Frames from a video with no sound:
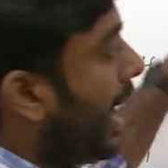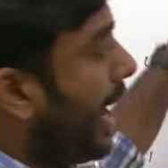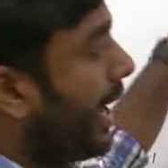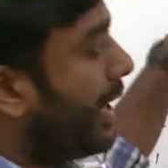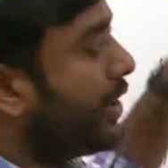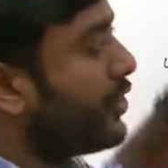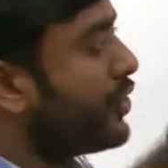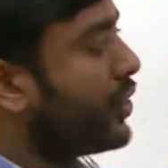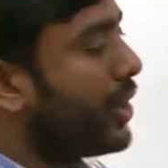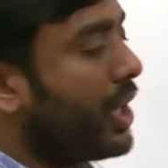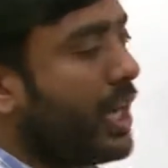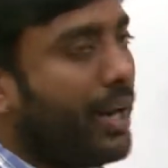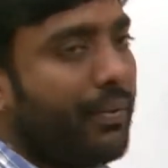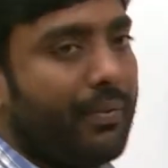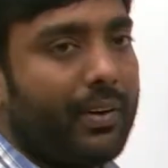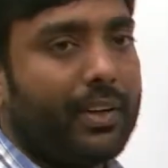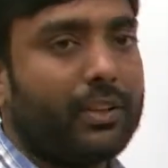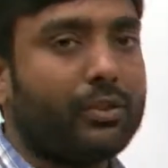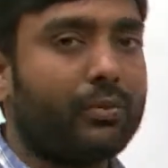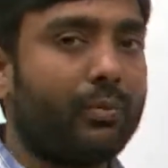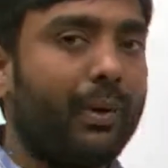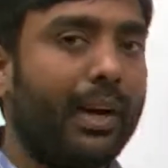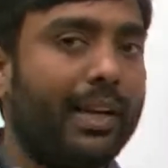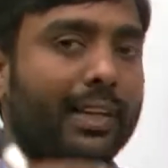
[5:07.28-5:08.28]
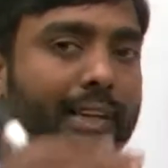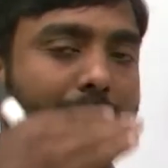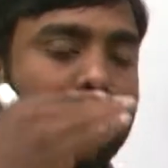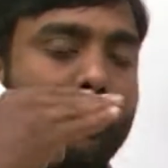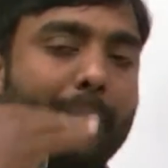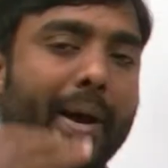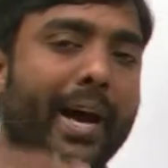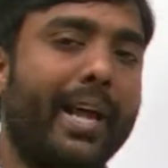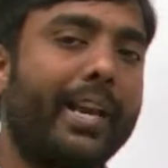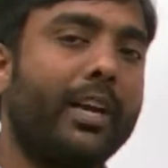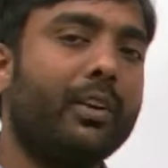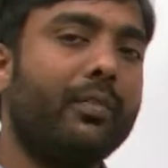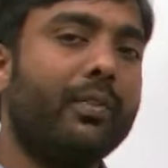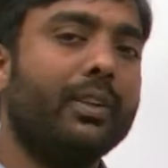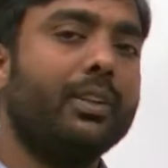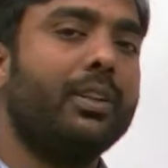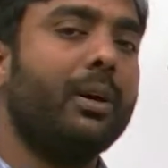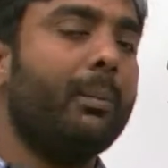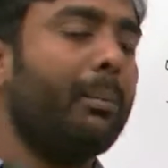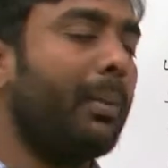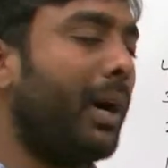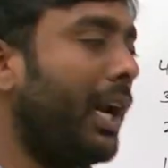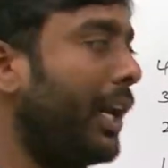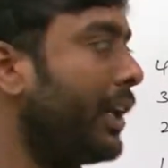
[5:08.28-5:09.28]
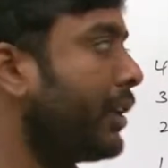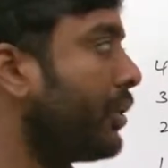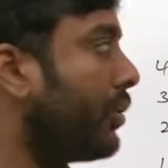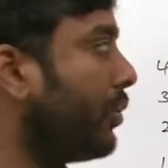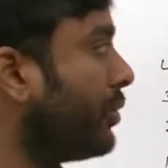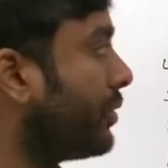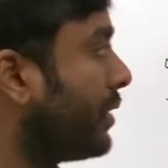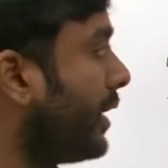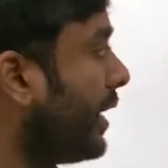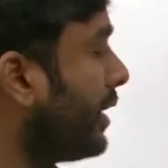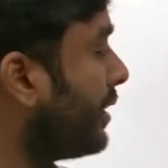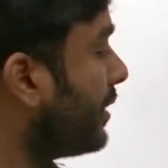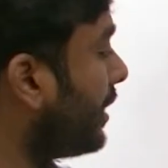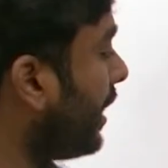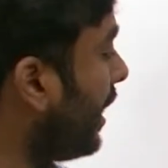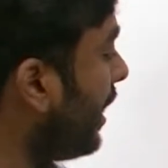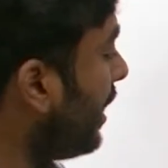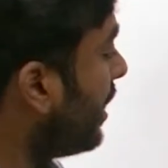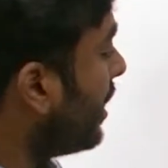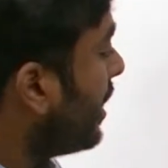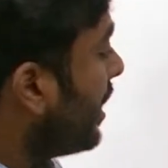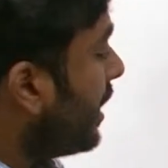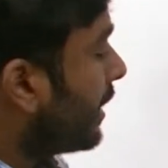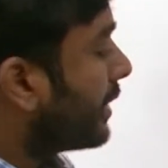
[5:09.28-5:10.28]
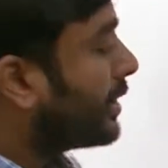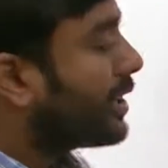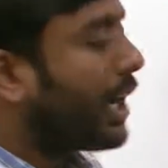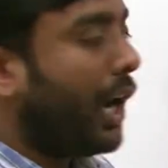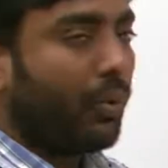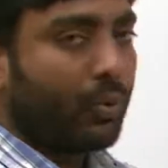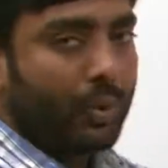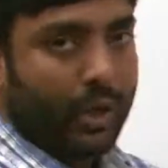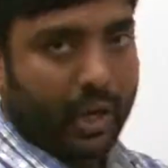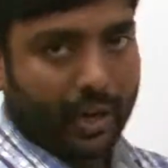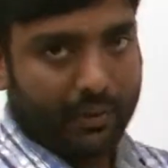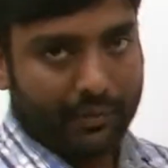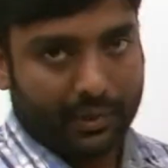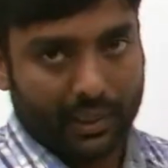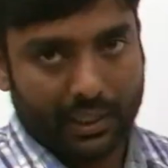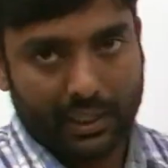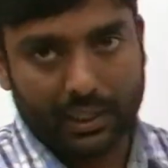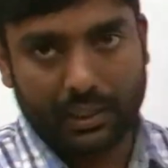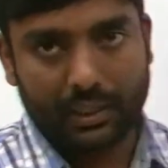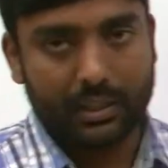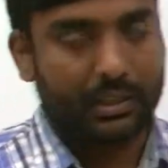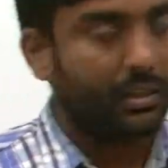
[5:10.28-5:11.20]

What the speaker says: energy levels while comparing with the molecules at the ground level.